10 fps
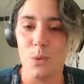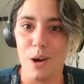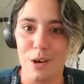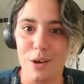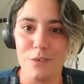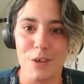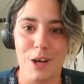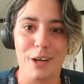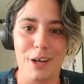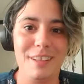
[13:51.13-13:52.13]
water
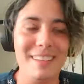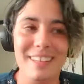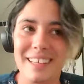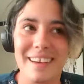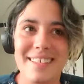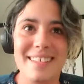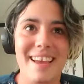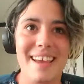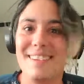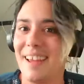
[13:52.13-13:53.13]
for cleanliness
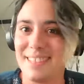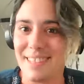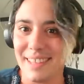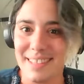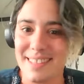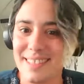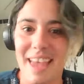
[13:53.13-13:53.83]
and niceness.